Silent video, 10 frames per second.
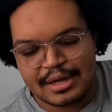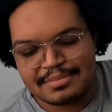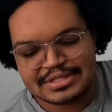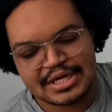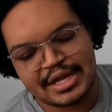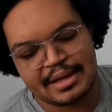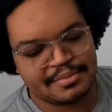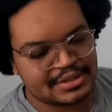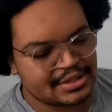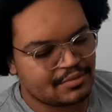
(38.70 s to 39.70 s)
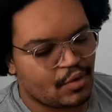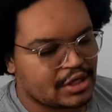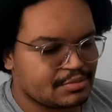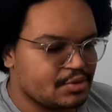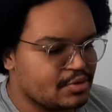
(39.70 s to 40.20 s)
I'm gonna say that, but then
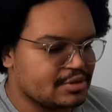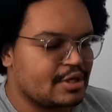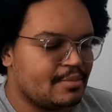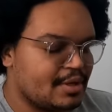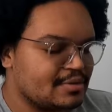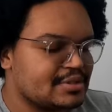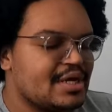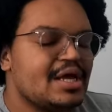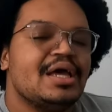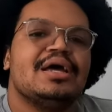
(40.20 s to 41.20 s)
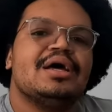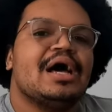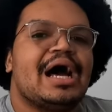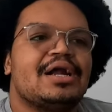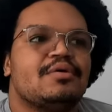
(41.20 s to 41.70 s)
watch me order something else.
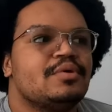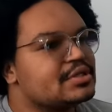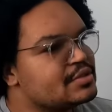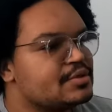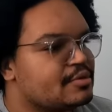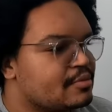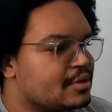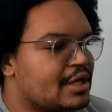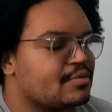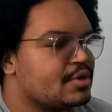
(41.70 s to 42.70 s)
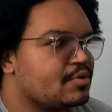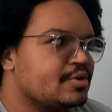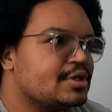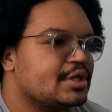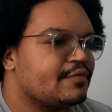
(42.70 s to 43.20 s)
I don't want to no more. I don't want to
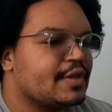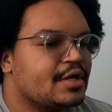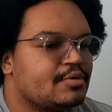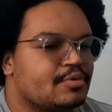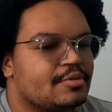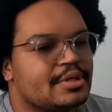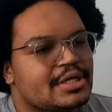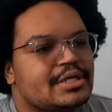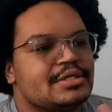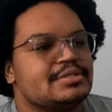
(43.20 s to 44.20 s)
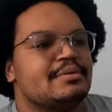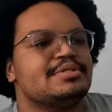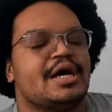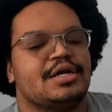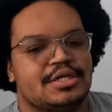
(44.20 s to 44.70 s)
order nothing offline no more because I'm
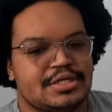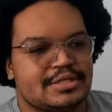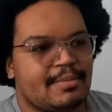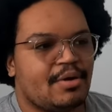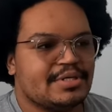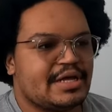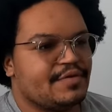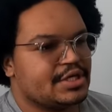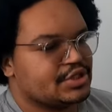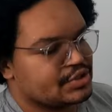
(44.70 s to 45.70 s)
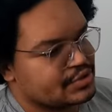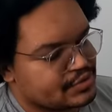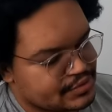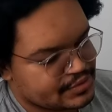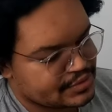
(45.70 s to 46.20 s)
tired of this. I'm always having
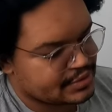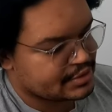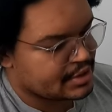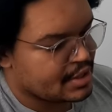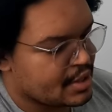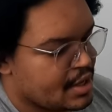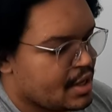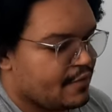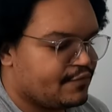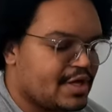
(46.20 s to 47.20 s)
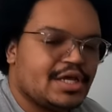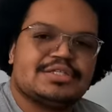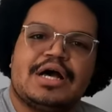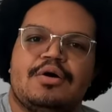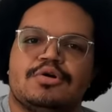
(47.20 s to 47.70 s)
issues.
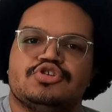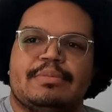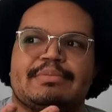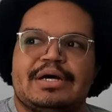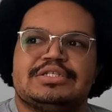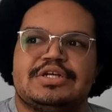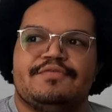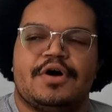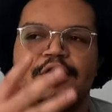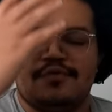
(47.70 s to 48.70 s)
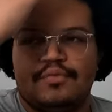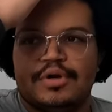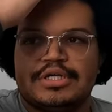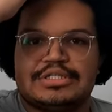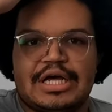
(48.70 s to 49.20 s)
FedEx always dropping my stuff off
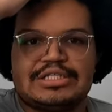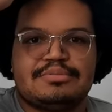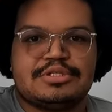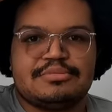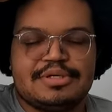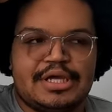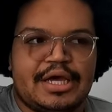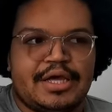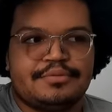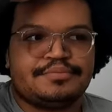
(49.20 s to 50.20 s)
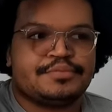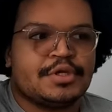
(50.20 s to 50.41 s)
where it's not supposed to be at.